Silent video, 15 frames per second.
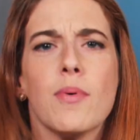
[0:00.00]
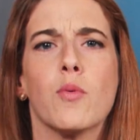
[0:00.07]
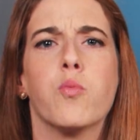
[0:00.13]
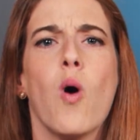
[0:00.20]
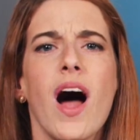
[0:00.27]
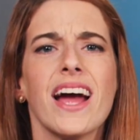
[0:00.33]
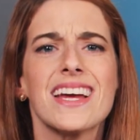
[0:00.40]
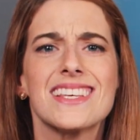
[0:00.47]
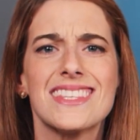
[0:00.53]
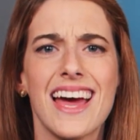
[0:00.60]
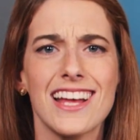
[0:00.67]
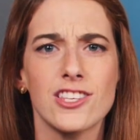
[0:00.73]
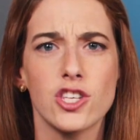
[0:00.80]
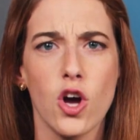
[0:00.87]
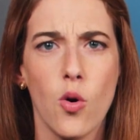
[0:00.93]
But why is
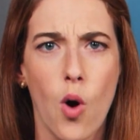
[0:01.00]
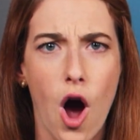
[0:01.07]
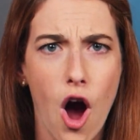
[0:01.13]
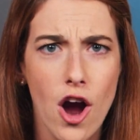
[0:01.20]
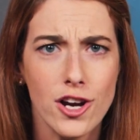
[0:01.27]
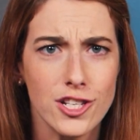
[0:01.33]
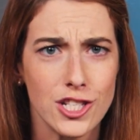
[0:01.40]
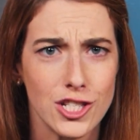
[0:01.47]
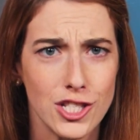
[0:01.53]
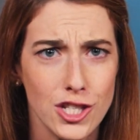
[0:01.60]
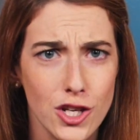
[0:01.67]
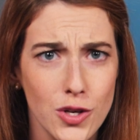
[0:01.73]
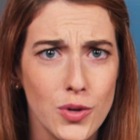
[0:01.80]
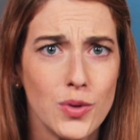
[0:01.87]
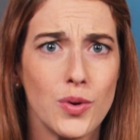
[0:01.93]
that so hard to
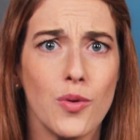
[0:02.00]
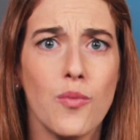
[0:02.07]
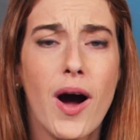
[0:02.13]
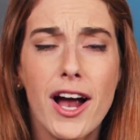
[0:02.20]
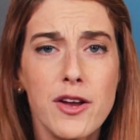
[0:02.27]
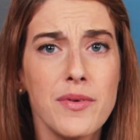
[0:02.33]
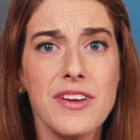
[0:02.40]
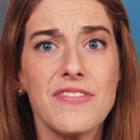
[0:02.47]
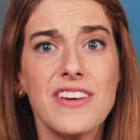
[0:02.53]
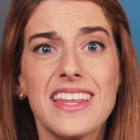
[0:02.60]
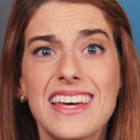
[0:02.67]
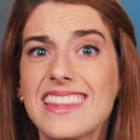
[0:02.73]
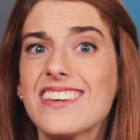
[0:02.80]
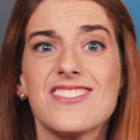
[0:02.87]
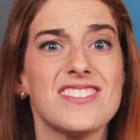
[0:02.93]
do? Why do we feel
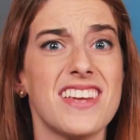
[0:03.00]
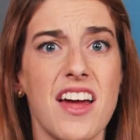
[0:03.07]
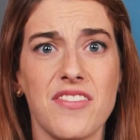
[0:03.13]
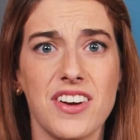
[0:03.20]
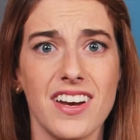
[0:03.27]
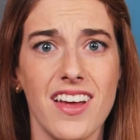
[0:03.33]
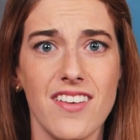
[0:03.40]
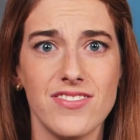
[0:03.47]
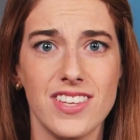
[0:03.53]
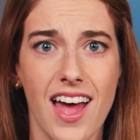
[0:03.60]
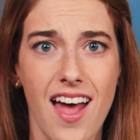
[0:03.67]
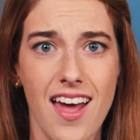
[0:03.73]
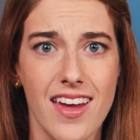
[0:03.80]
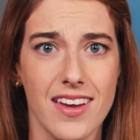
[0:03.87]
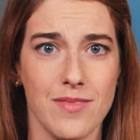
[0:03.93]
like there's never enough
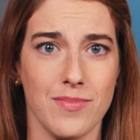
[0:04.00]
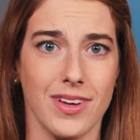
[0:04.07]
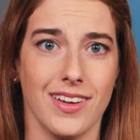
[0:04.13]
time?